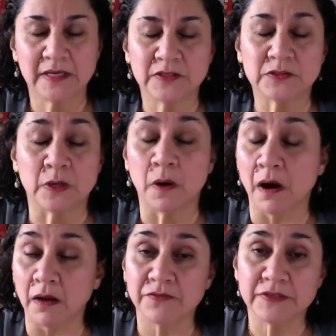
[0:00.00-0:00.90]
So
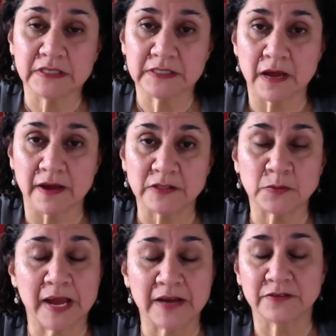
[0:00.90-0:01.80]
all of the
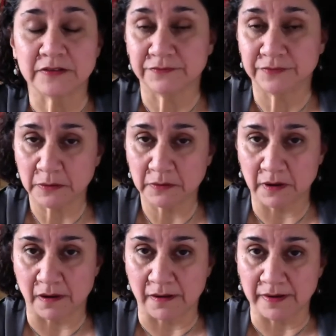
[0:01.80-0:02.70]
designs were actually voted
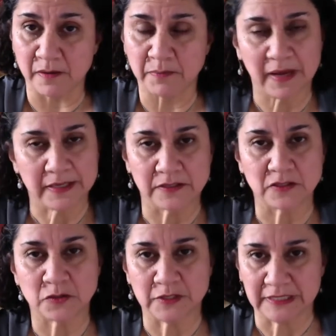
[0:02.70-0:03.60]
on by
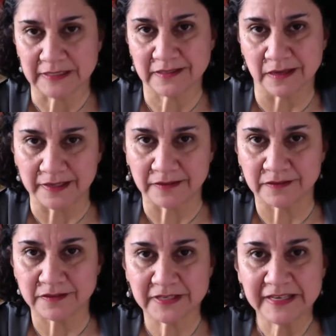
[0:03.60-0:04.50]
industry
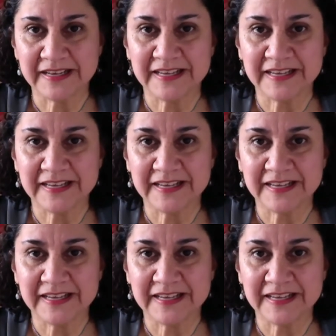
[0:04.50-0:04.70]
insiders.